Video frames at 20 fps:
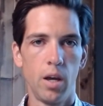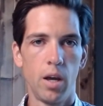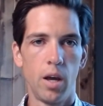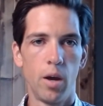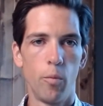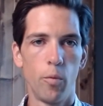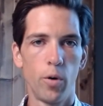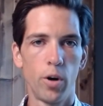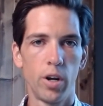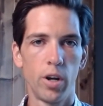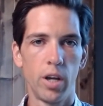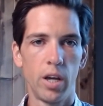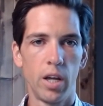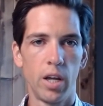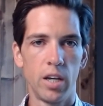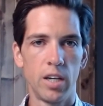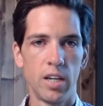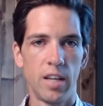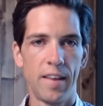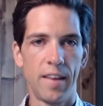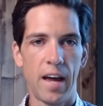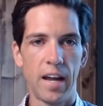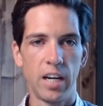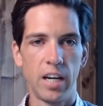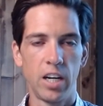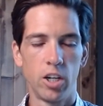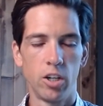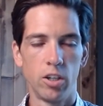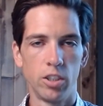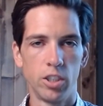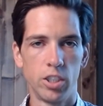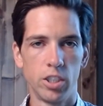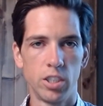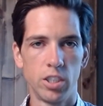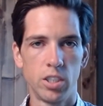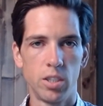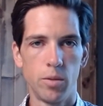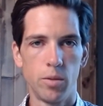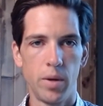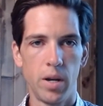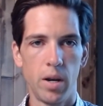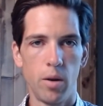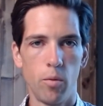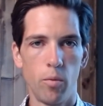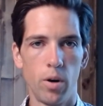and we're going to get into that here in just a minute.